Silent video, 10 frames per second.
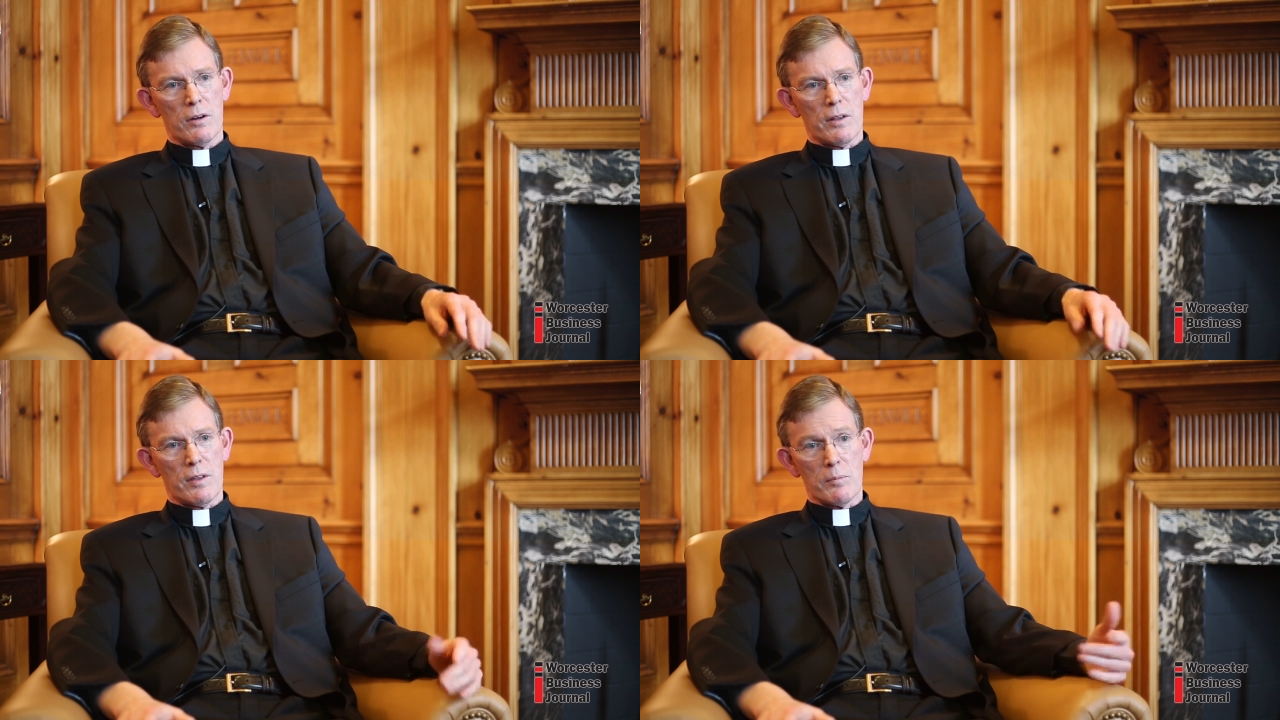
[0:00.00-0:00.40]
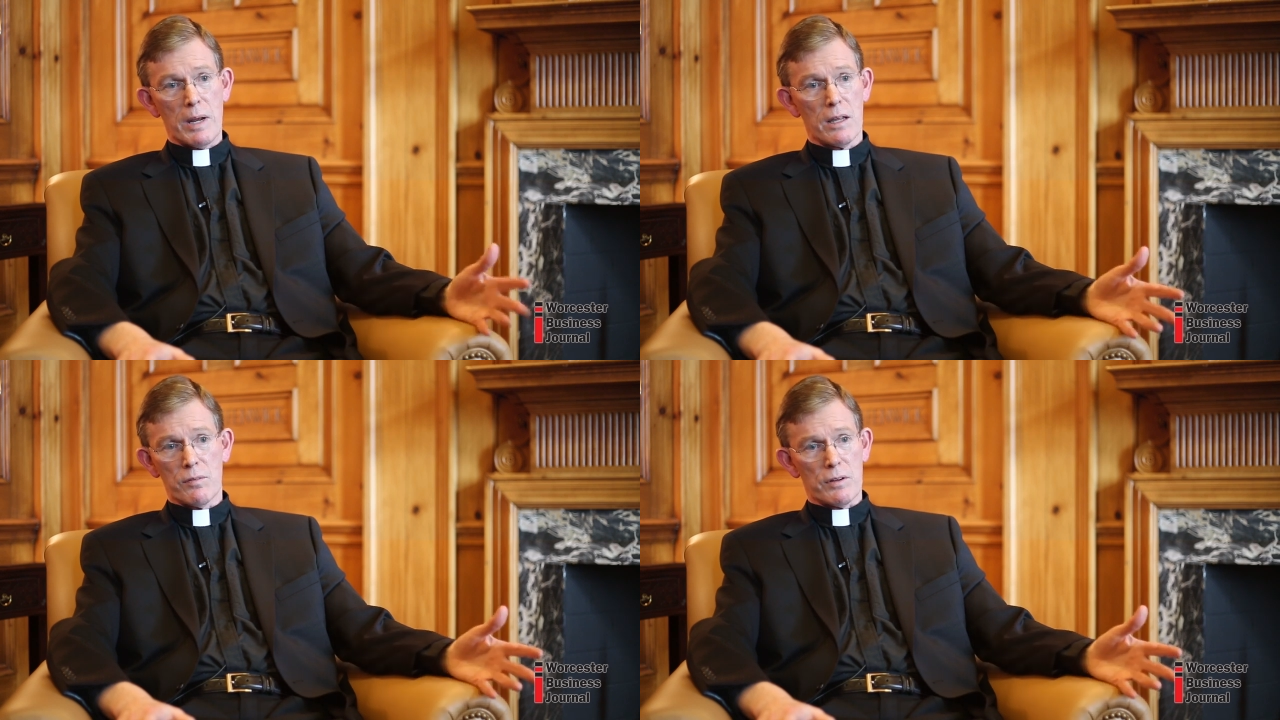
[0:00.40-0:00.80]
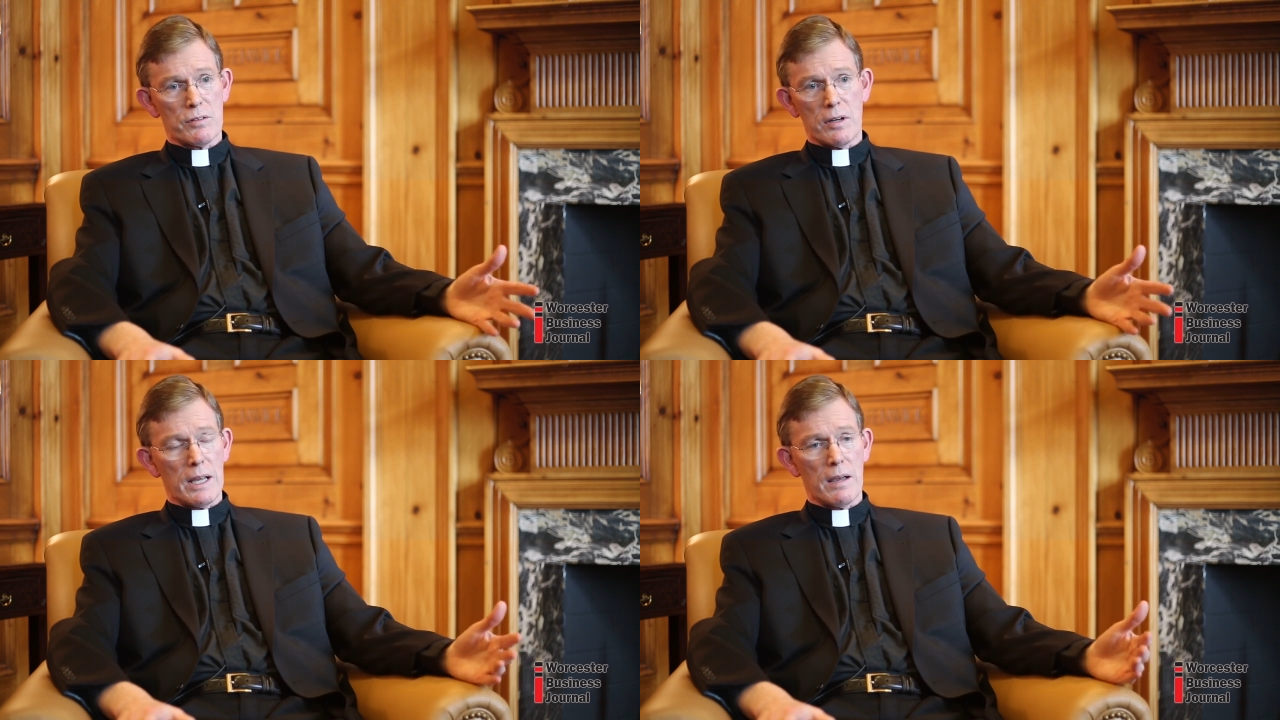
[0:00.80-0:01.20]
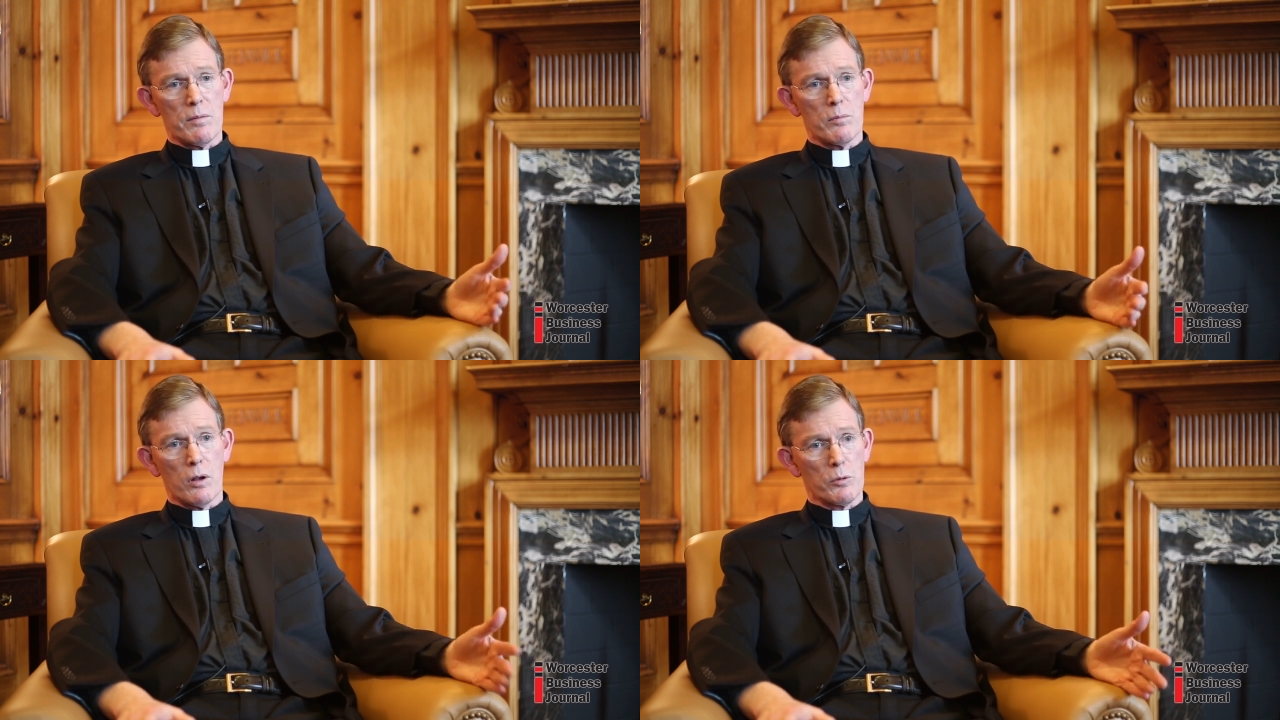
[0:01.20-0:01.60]
You know, I think many of us today
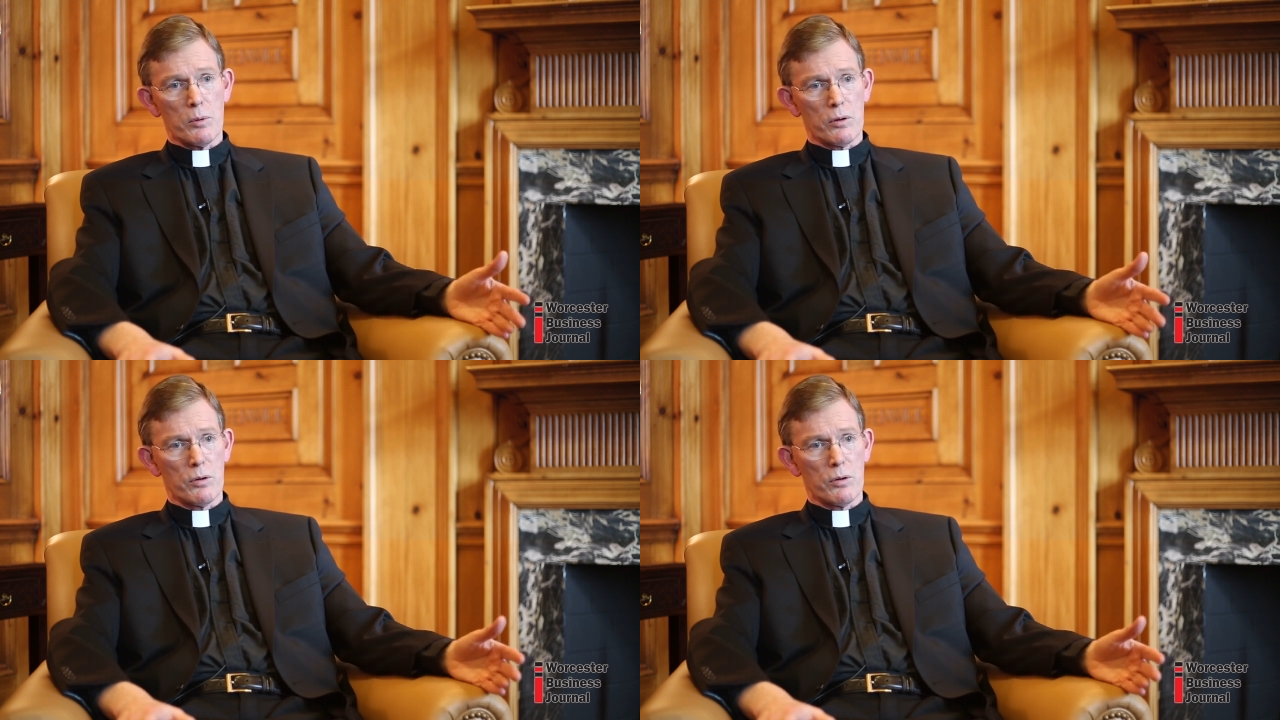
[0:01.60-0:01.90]
have multiple